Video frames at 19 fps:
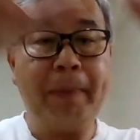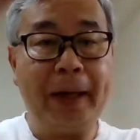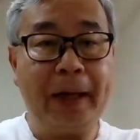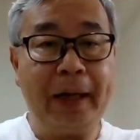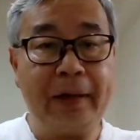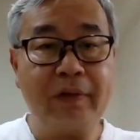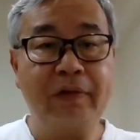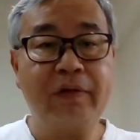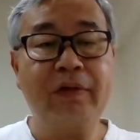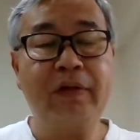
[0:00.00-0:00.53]

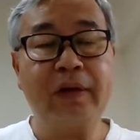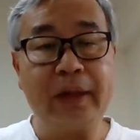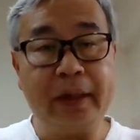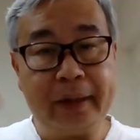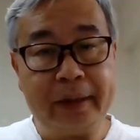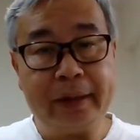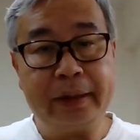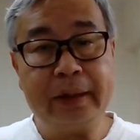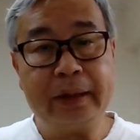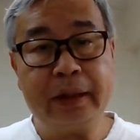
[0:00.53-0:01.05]
maths,
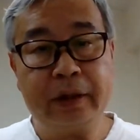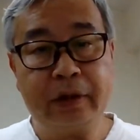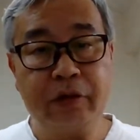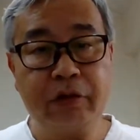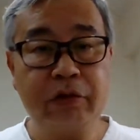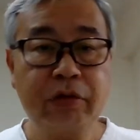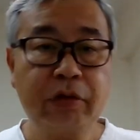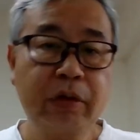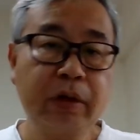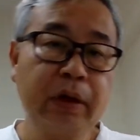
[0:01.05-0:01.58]

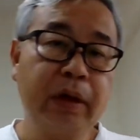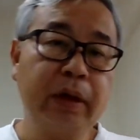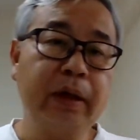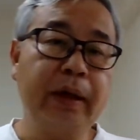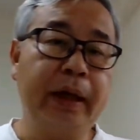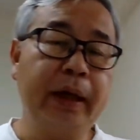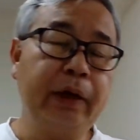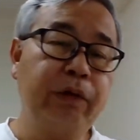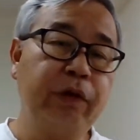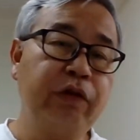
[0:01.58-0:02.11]
English,
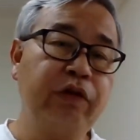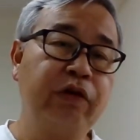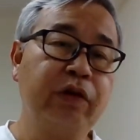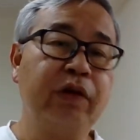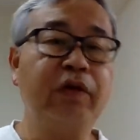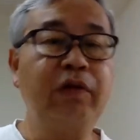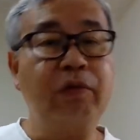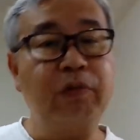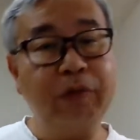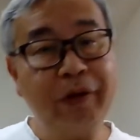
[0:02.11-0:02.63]

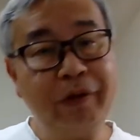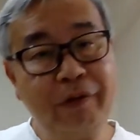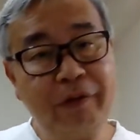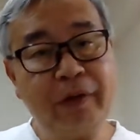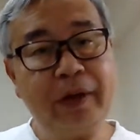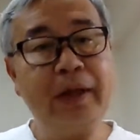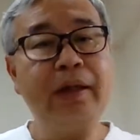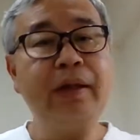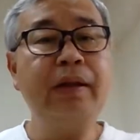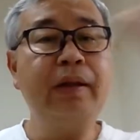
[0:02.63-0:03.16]
languages
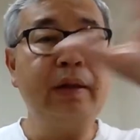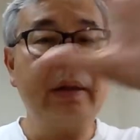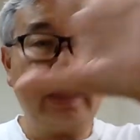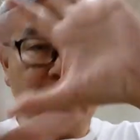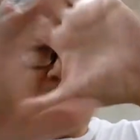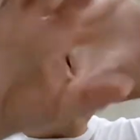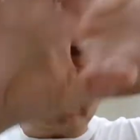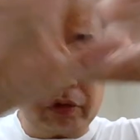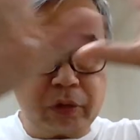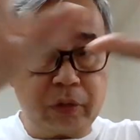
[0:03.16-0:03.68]
within
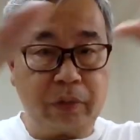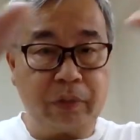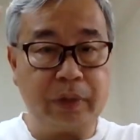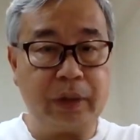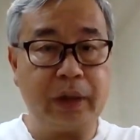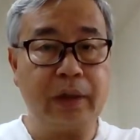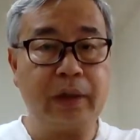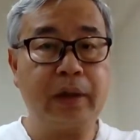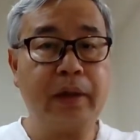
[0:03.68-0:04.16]
that story.